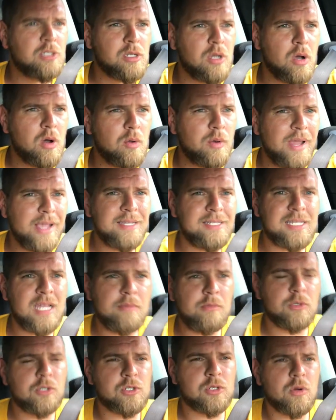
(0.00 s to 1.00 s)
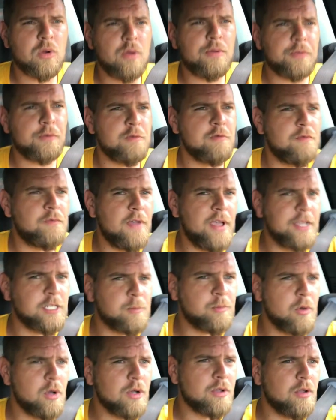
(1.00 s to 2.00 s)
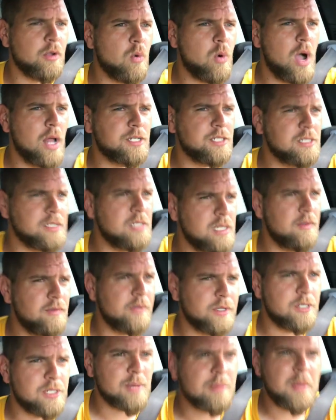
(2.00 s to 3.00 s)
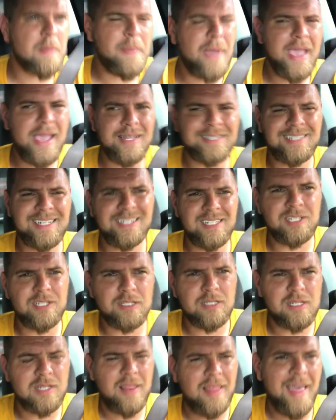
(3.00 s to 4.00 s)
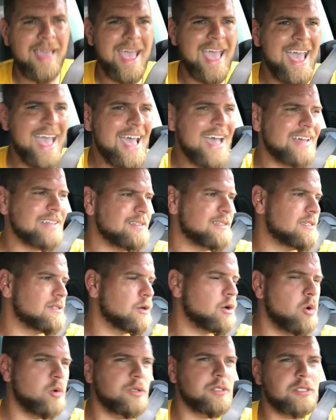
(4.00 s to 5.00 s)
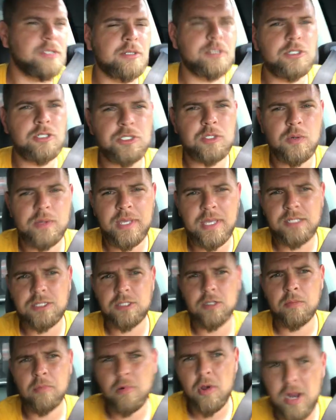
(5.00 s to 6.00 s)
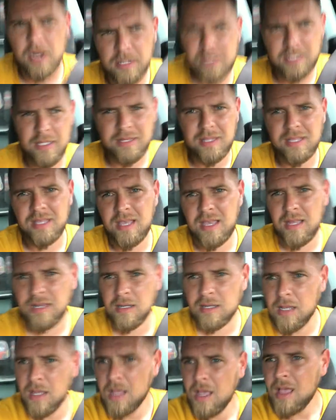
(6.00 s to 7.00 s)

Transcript: So next time you're scrolling through Facebook or watching TV or something, pay attention to the ads. Of course, they're going to showcase their product at the end.